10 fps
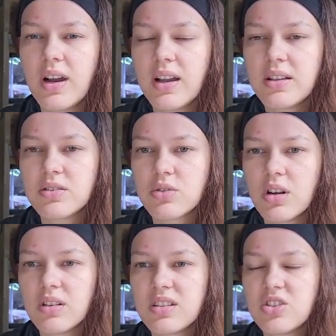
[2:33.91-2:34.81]
I
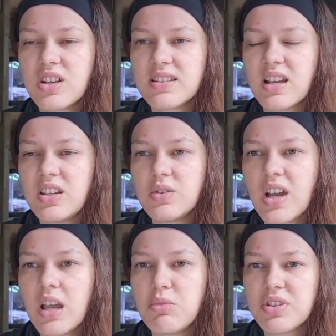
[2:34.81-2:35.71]
strongly suggest that you
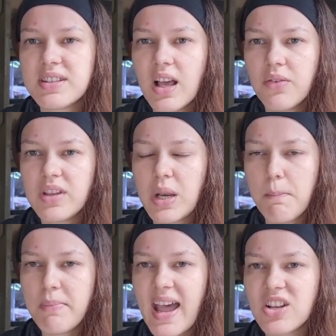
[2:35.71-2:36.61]
time yourself in
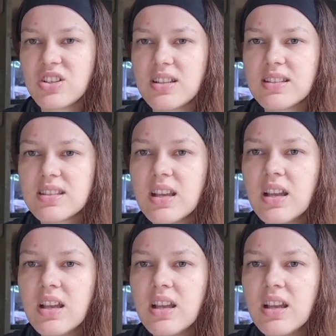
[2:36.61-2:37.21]
batches.